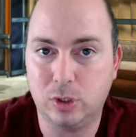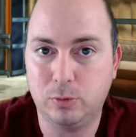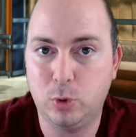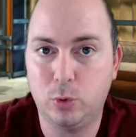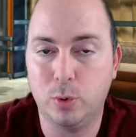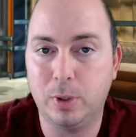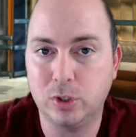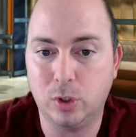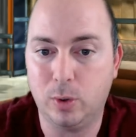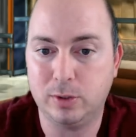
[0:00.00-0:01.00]
2-3 months
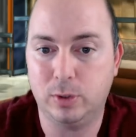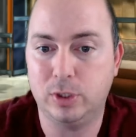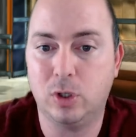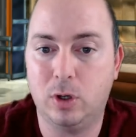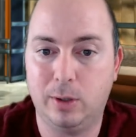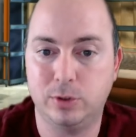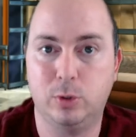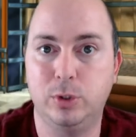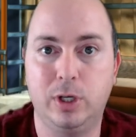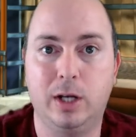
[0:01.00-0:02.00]
ago, I already saw it, and I was showing
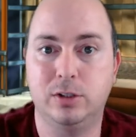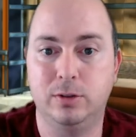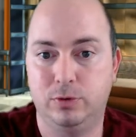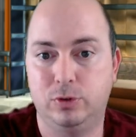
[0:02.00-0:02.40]
you guys the